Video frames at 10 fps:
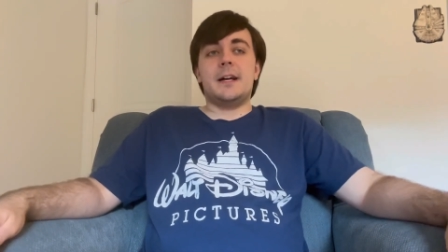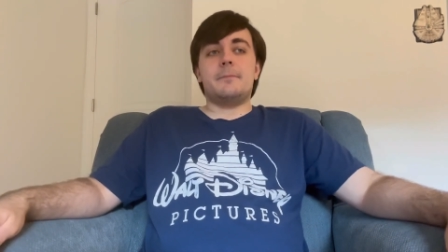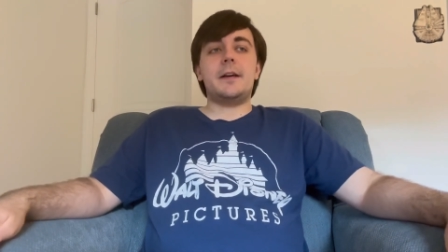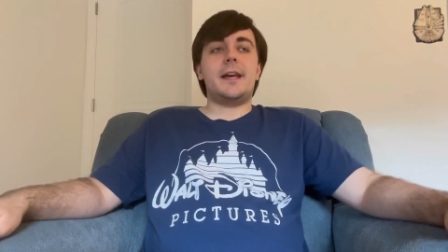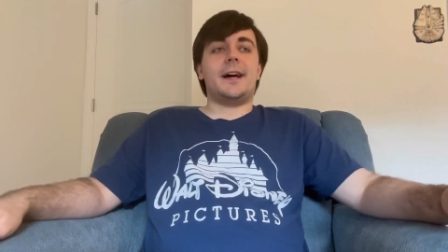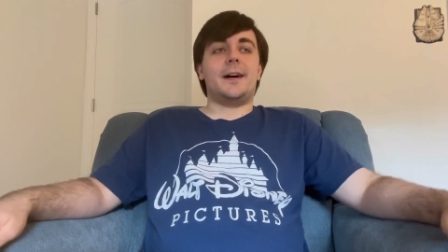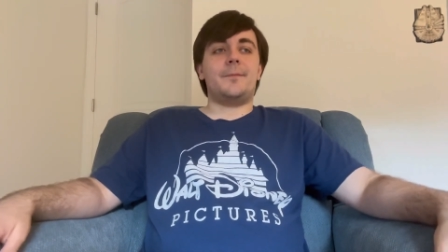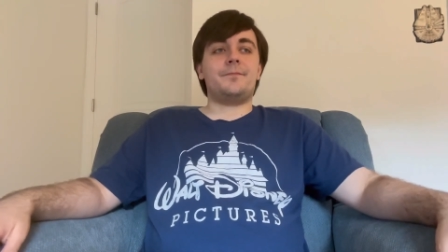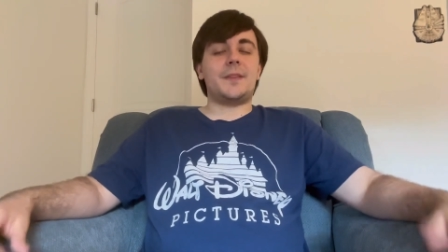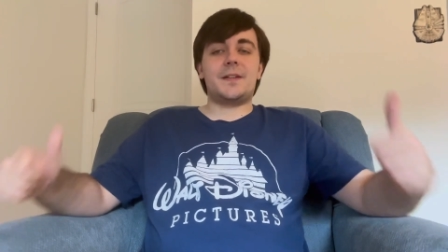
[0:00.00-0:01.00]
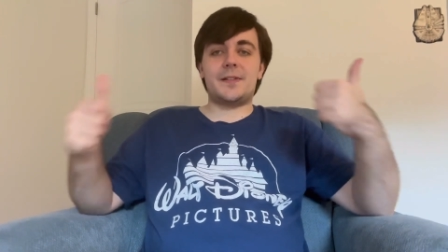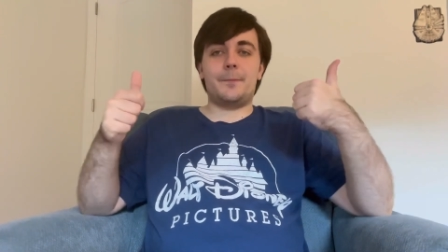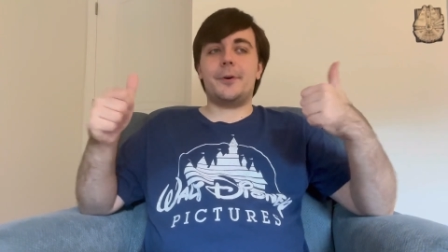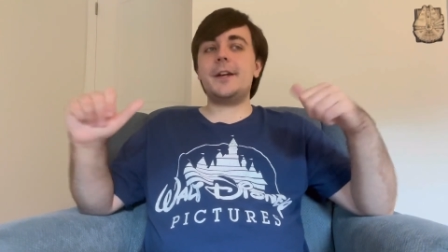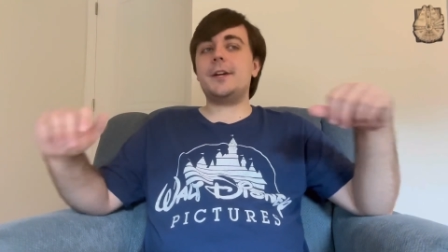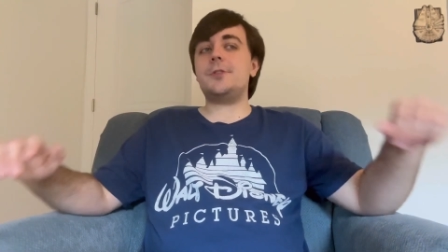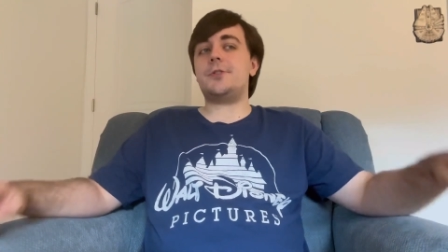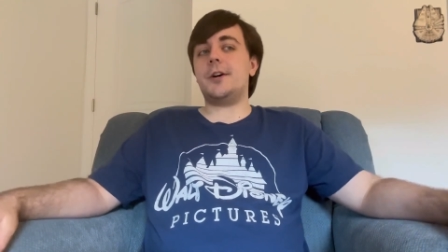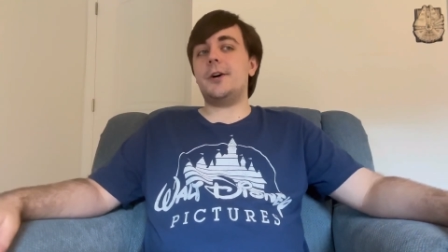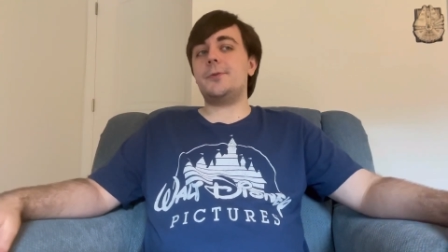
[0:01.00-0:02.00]
But yeah, some pretty good
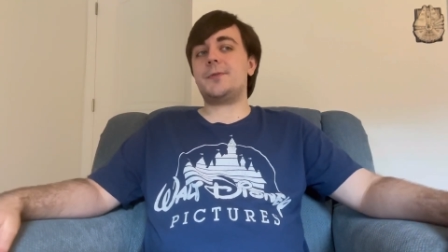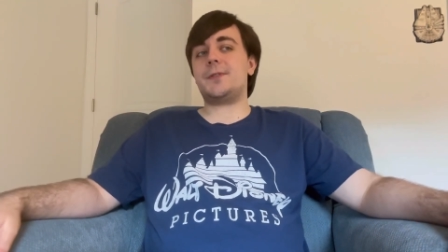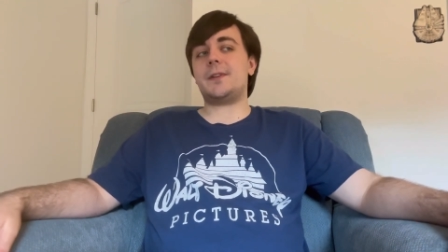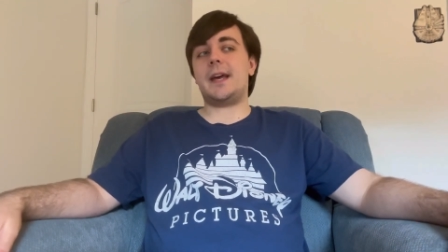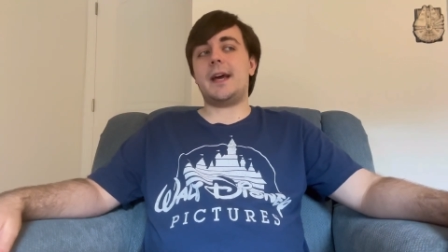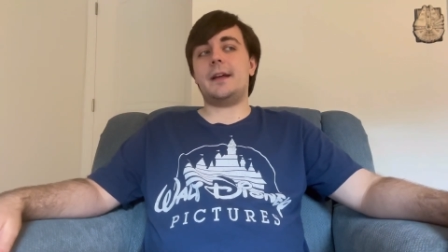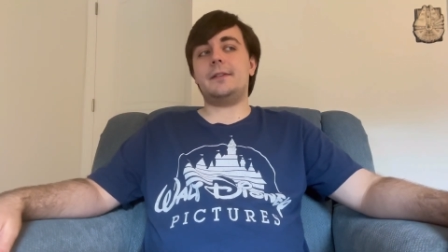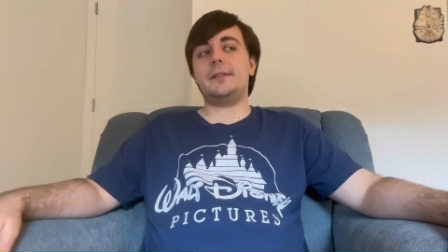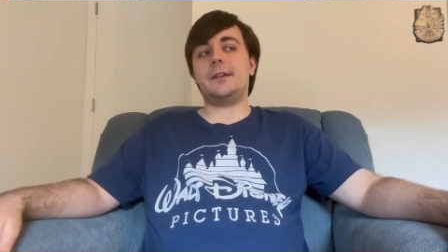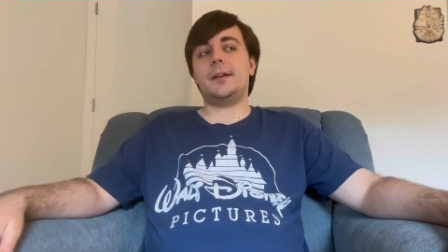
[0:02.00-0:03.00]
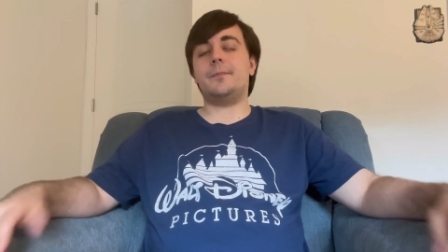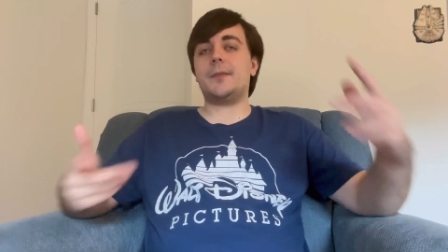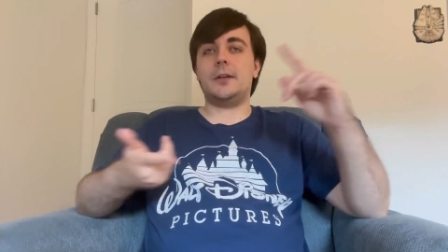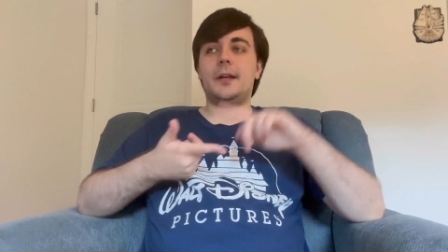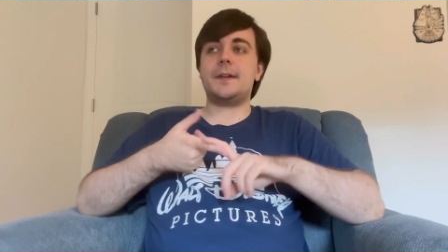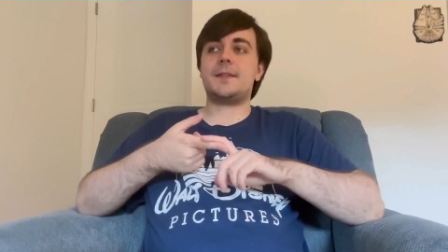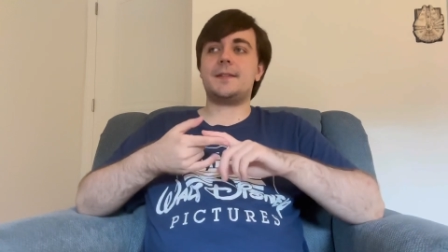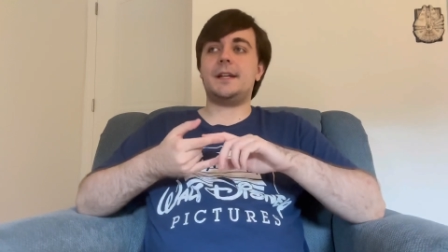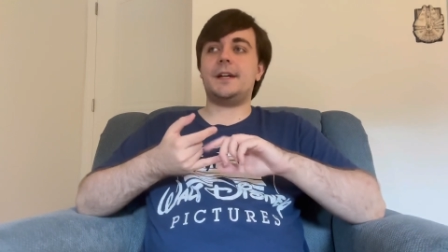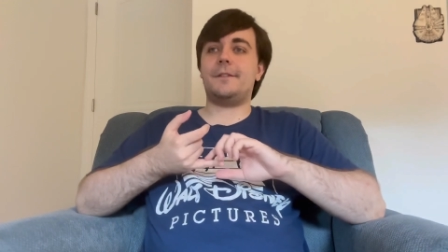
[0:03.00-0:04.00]
jokes and um, a lot of
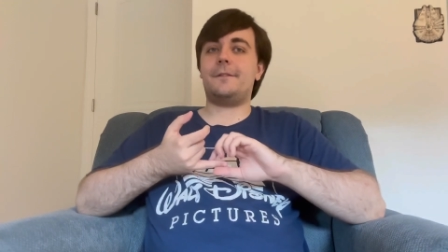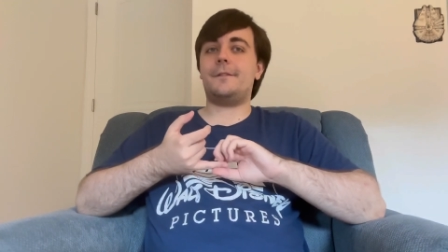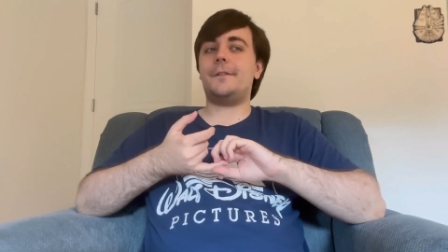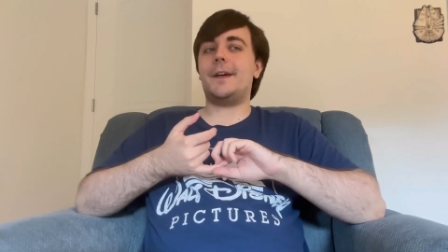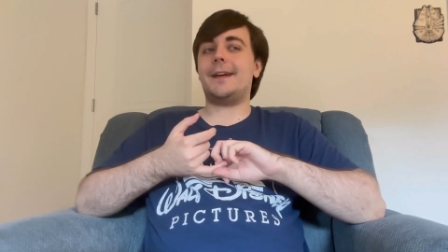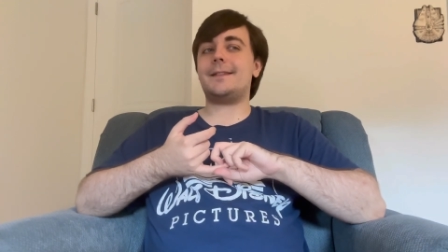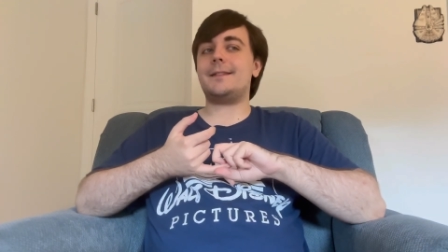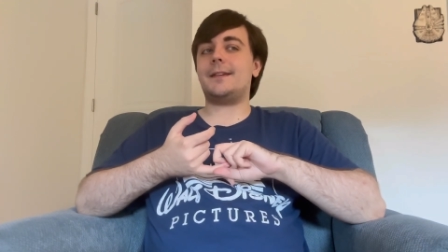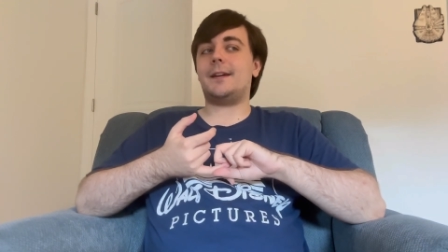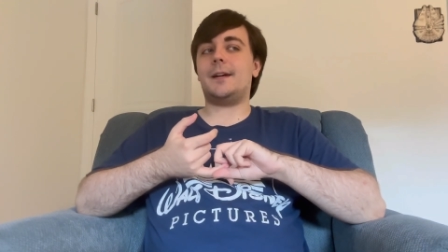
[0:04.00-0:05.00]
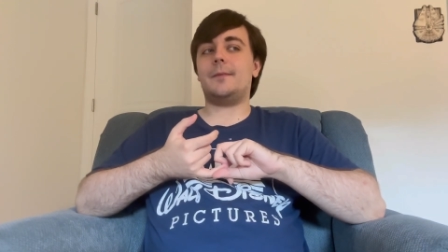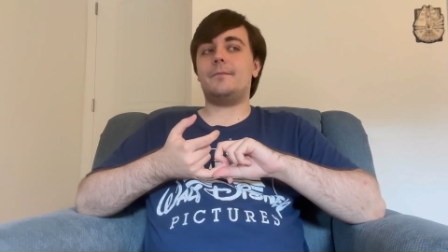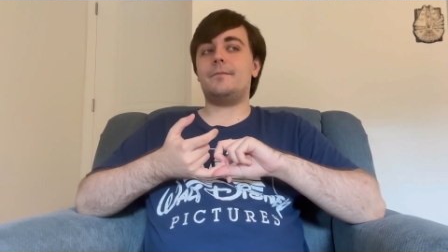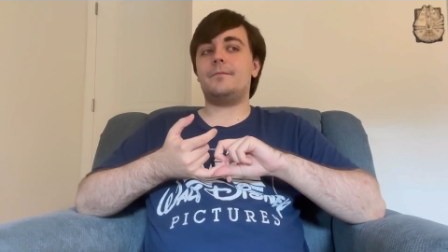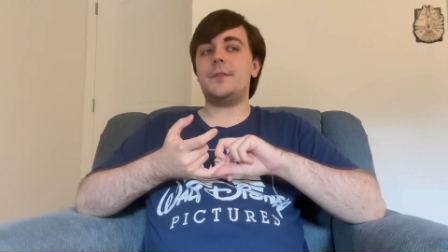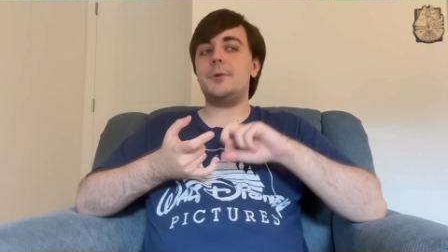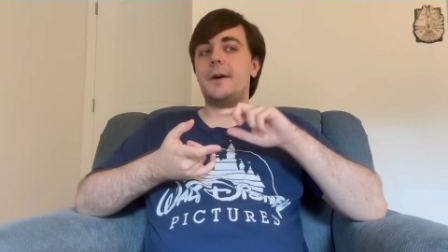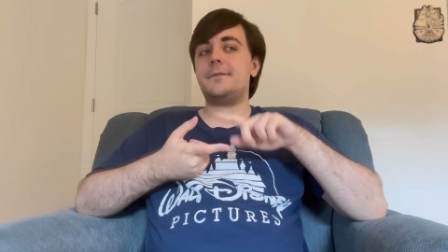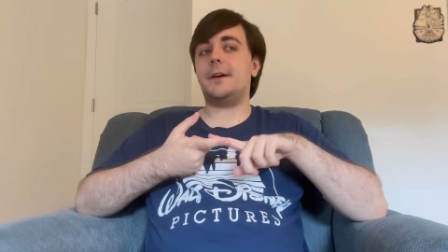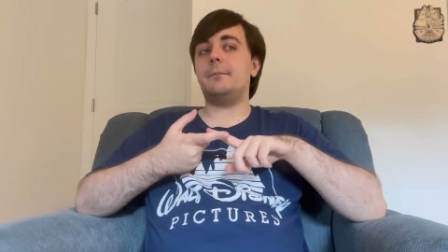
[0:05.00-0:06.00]
stuff that um, you
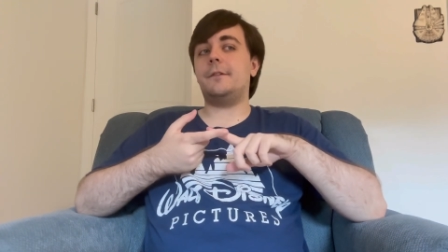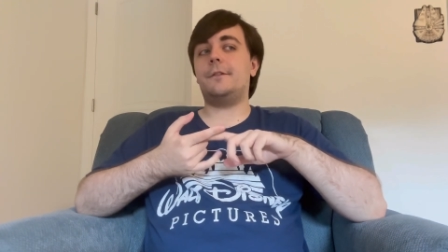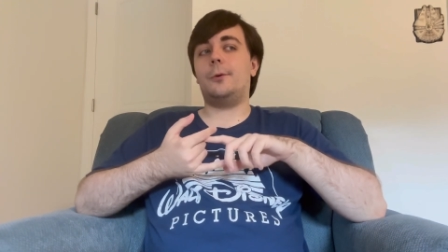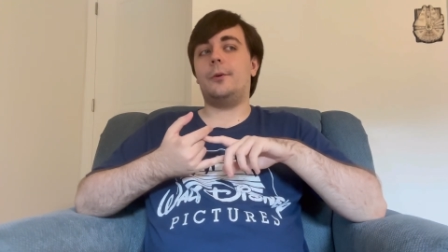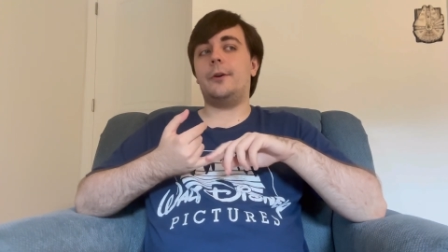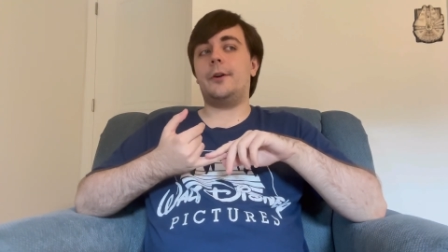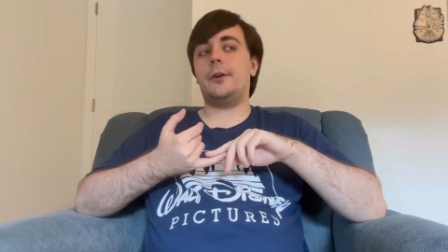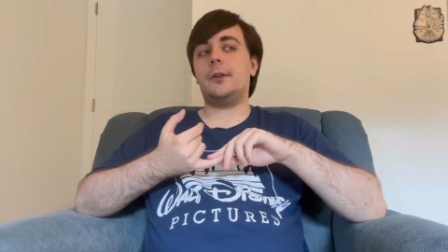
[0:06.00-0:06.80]
have done before.